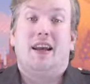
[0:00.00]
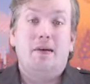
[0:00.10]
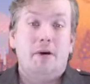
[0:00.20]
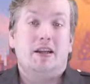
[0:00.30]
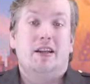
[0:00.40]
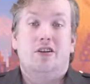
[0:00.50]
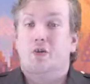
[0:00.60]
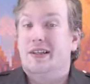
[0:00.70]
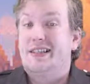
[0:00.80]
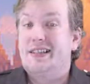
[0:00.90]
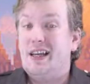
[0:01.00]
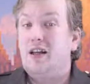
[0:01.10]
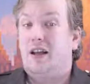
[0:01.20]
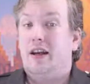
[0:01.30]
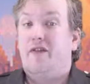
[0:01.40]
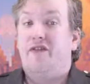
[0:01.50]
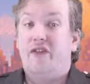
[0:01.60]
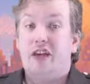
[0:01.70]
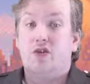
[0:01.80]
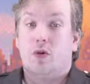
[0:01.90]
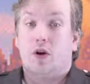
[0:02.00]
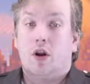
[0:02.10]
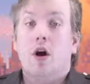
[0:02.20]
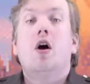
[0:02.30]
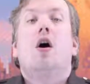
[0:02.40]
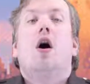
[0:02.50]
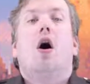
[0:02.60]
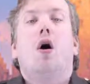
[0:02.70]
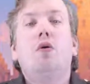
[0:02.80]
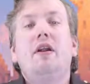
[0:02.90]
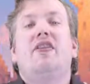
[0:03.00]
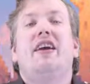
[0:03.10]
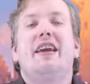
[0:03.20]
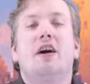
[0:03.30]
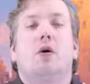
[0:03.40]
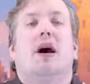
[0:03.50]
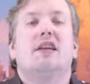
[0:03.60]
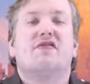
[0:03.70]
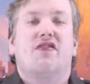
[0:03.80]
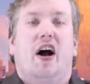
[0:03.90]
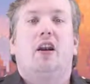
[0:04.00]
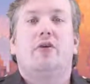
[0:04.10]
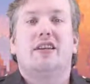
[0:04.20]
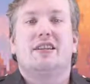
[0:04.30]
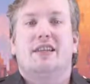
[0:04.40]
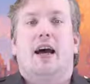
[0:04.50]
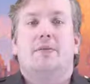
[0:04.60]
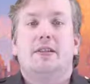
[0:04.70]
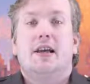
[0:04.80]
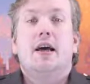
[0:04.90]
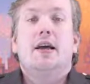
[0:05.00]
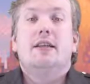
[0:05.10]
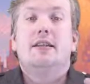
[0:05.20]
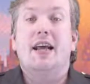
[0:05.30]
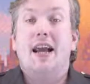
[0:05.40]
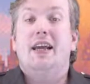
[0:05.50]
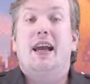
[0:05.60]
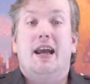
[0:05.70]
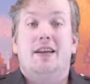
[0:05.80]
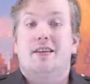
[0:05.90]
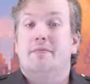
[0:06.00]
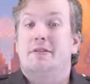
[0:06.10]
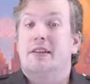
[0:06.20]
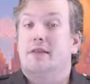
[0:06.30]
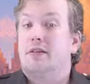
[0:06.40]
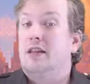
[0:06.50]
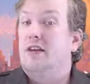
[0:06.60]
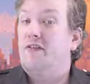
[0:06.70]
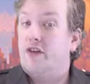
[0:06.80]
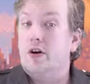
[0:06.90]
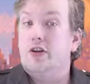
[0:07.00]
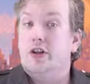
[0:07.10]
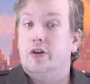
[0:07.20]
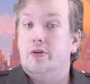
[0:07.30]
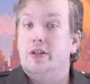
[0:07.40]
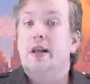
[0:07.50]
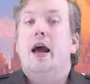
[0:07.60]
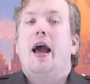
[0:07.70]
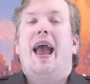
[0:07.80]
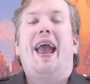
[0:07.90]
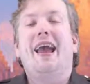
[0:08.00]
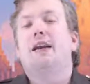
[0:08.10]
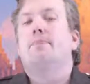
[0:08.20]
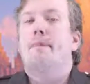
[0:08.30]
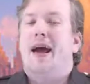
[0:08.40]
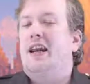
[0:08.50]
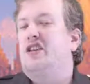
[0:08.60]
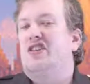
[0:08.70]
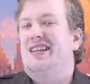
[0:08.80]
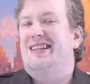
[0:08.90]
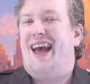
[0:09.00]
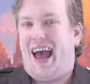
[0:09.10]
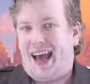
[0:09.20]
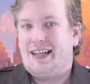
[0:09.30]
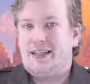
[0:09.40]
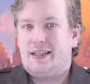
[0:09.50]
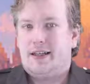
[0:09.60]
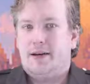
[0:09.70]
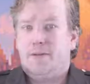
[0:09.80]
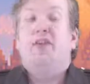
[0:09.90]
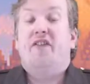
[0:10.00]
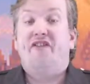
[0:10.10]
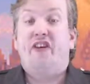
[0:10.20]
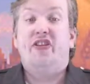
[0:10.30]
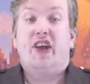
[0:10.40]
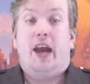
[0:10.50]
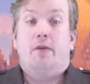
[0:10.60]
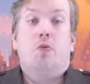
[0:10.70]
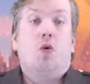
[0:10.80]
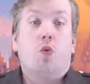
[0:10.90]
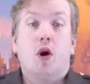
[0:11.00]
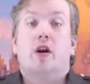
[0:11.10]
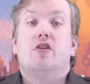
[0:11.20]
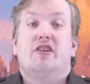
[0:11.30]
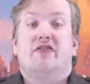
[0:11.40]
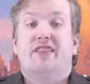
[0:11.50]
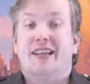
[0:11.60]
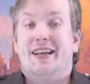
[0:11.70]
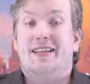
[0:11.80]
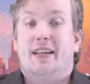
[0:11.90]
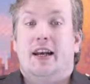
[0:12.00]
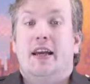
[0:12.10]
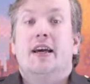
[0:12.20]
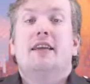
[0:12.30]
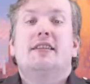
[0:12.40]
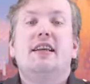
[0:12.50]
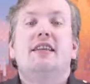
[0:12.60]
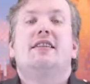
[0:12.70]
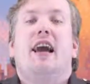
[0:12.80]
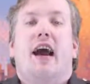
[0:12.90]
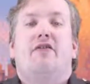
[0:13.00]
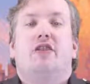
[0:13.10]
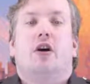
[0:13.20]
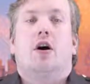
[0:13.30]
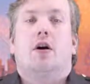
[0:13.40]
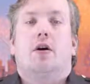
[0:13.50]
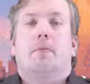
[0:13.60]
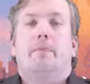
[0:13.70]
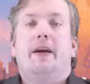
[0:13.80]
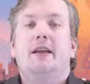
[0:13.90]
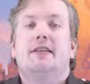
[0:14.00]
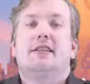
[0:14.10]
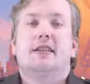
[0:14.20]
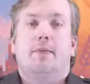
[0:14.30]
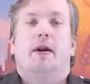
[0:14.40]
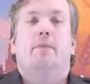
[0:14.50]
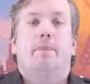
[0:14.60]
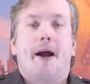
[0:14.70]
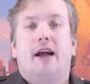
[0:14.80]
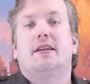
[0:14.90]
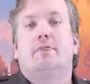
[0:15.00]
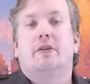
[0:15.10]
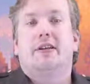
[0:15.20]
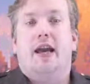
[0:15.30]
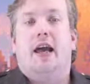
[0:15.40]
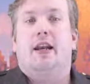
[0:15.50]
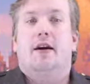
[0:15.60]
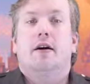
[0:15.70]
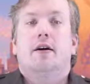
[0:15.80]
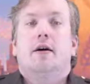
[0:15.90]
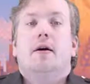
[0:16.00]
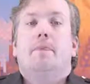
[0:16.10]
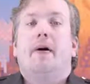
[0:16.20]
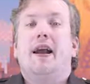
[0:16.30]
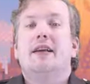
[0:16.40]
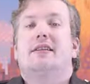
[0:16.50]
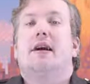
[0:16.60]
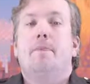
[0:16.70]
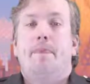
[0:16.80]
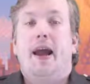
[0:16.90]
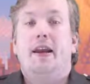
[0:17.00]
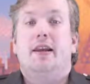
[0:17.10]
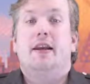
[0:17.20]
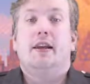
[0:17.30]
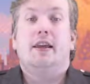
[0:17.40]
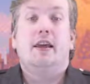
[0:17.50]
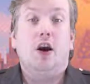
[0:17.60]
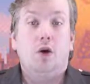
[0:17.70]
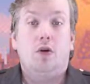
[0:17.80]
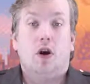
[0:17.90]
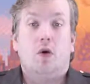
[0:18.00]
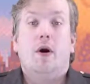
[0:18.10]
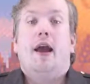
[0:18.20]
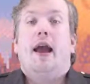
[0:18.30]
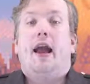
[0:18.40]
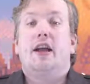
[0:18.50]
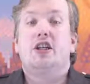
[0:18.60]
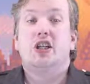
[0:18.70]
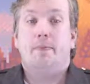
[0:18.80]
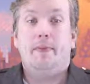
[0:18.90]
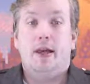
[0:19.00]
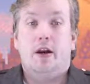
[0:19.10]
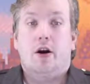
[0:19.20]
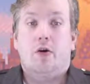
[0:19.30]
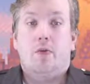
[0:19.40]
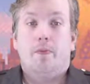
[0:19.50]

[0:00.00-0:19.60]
limited to a single individual, only the hero has followed the steps, dedicated themselves to the virtues, and managed the task. The 5th game, Warriors of Destiny, sees the Avatar being summoned back to Britannia by his companion Iolo and Shamino,